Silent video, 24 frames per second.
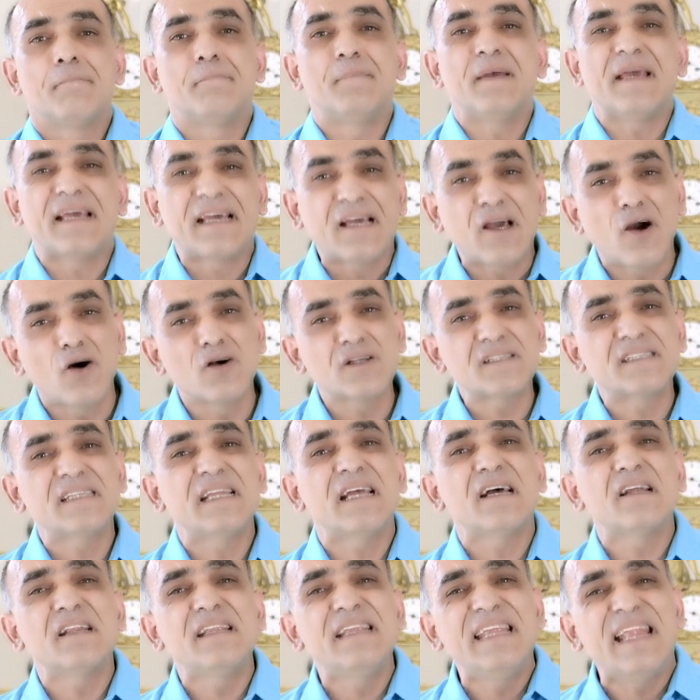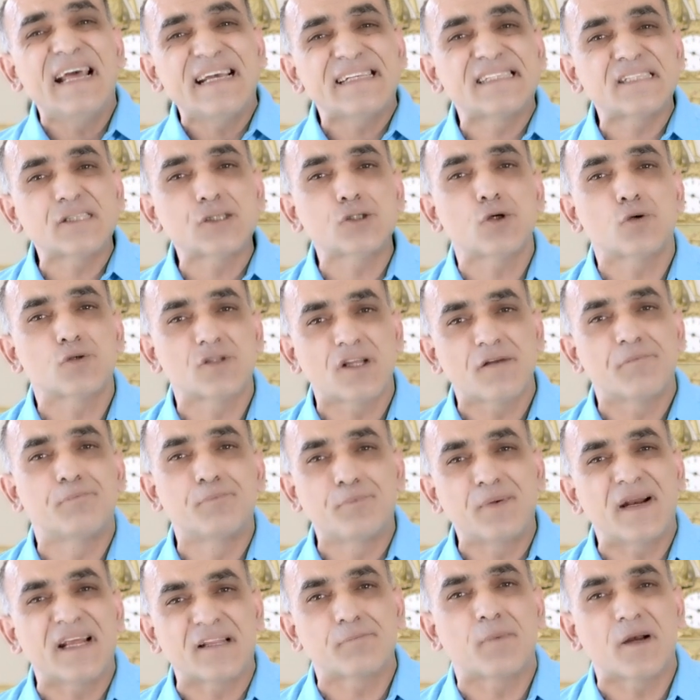because they are less short of
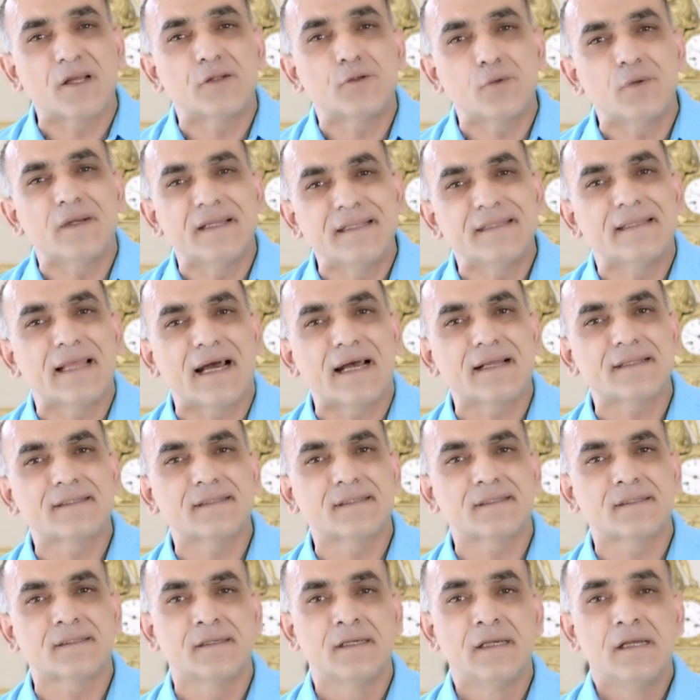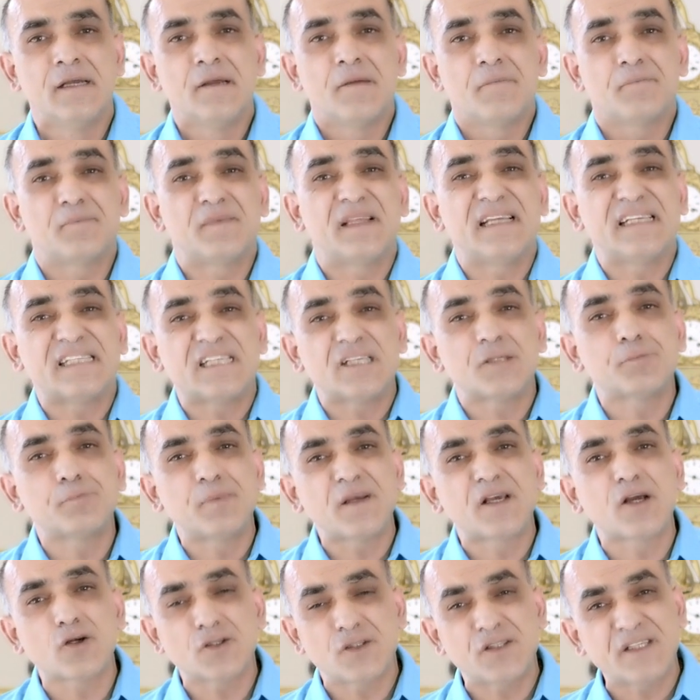breath by doing that. This is
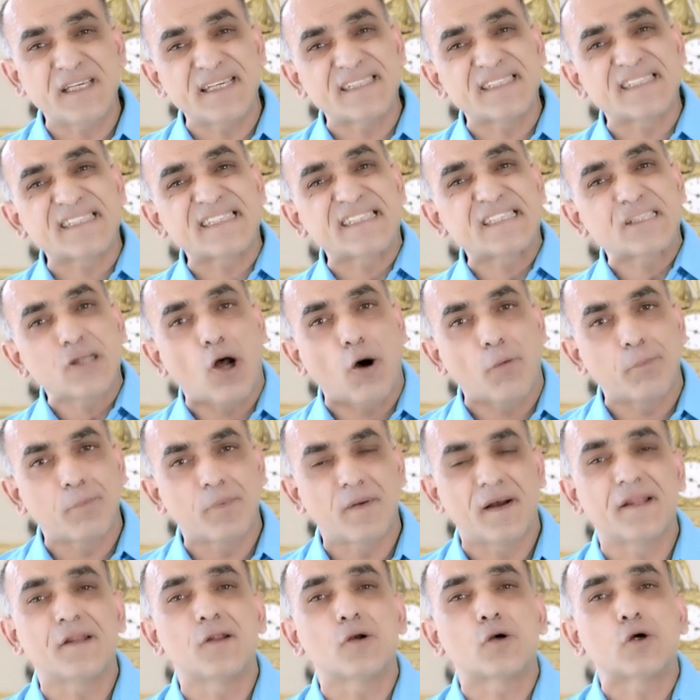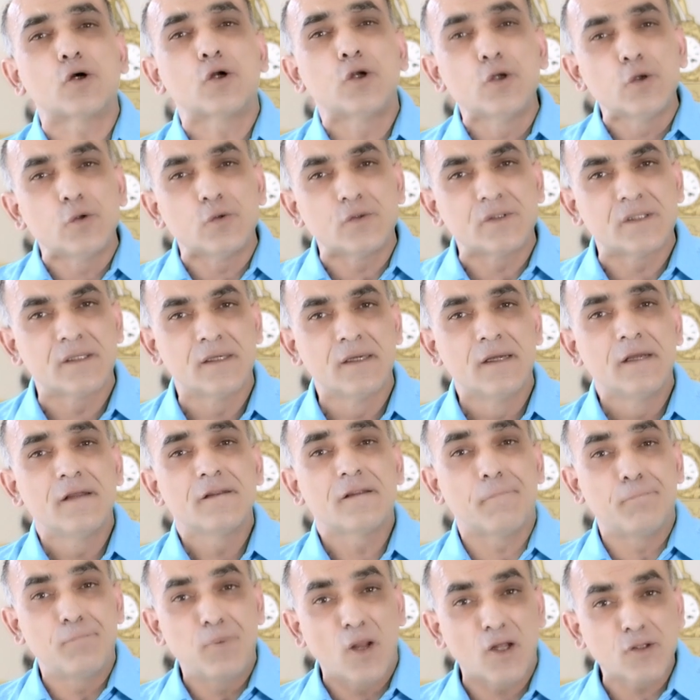because you can stop and occlude
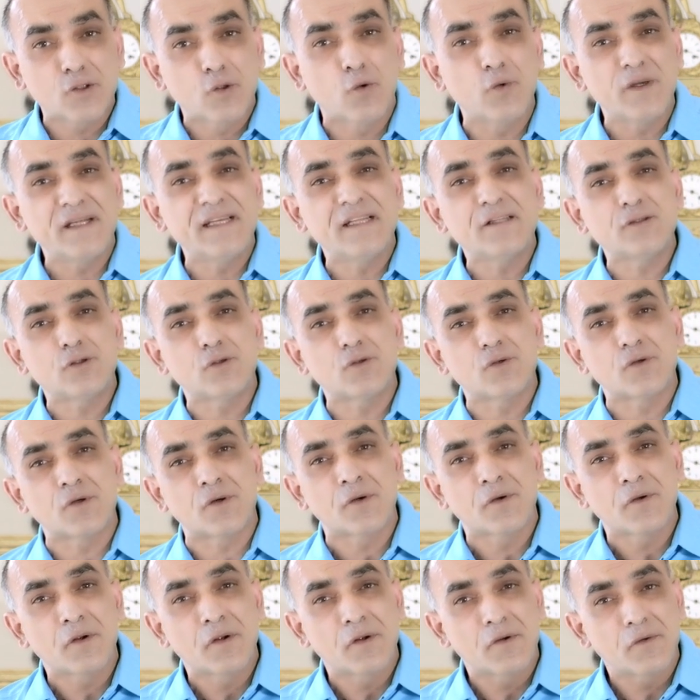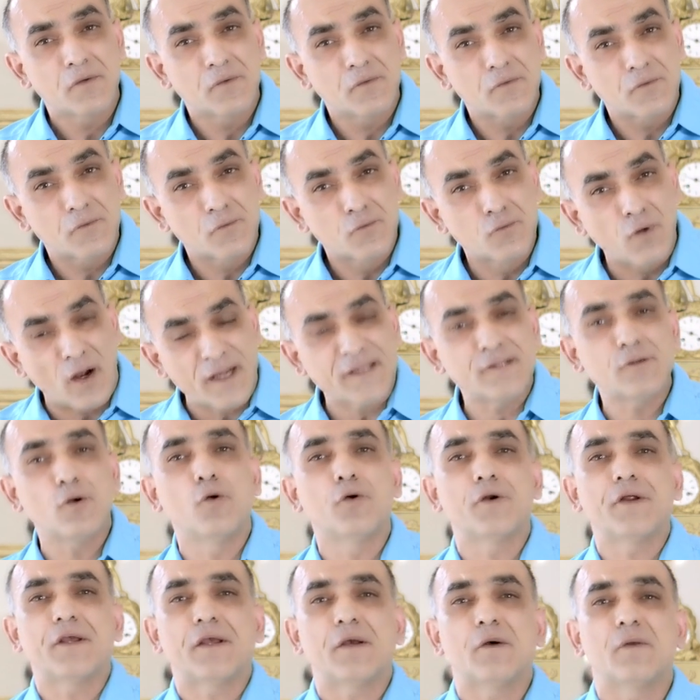the blood going into the right
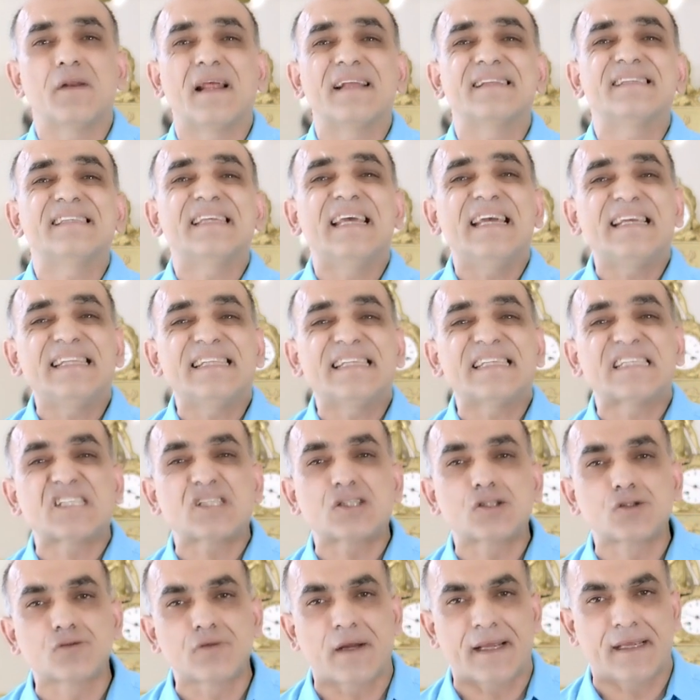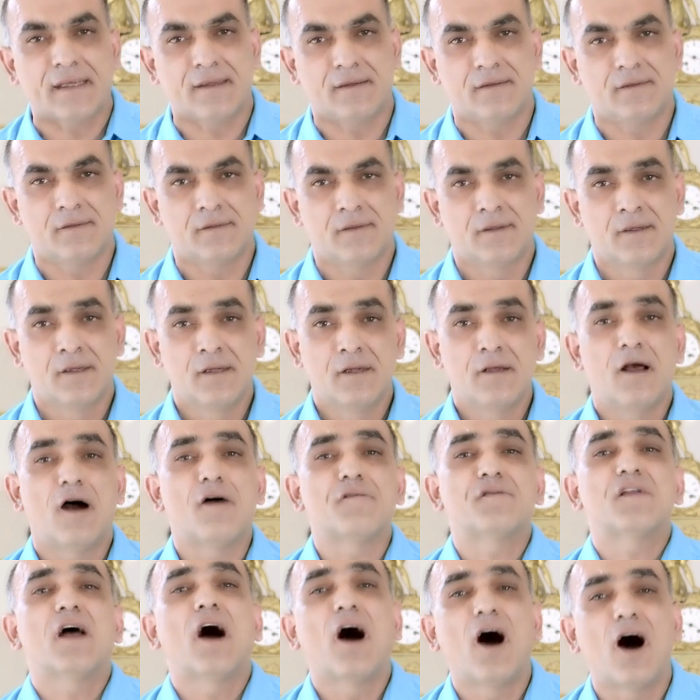auricle and take the strain
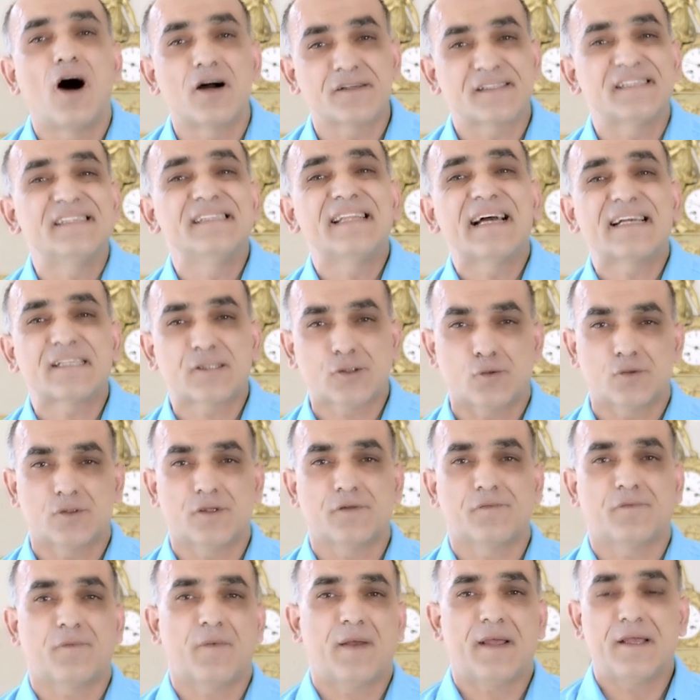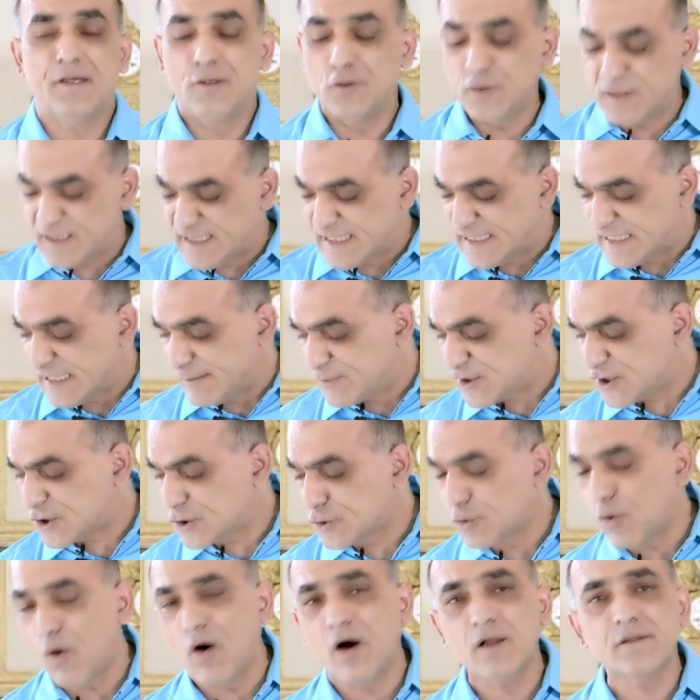of the heart in that sort of way. You see them
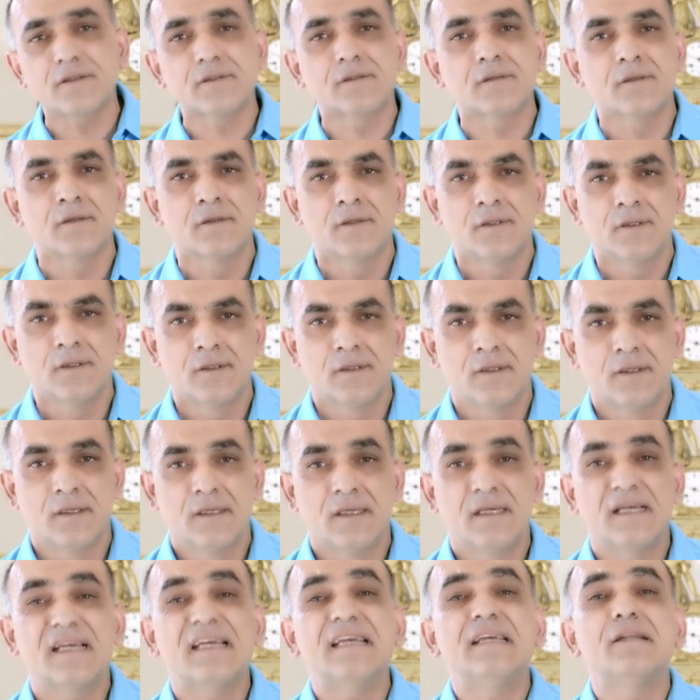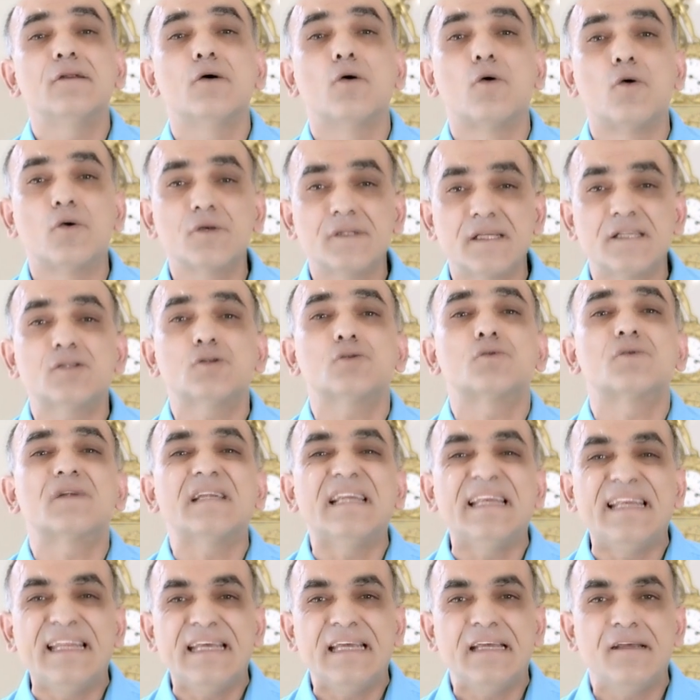squat in order to
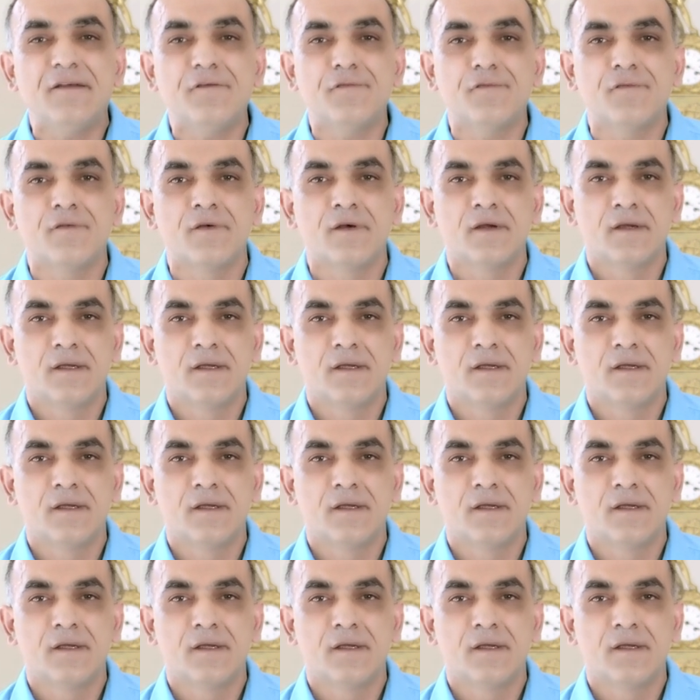relieve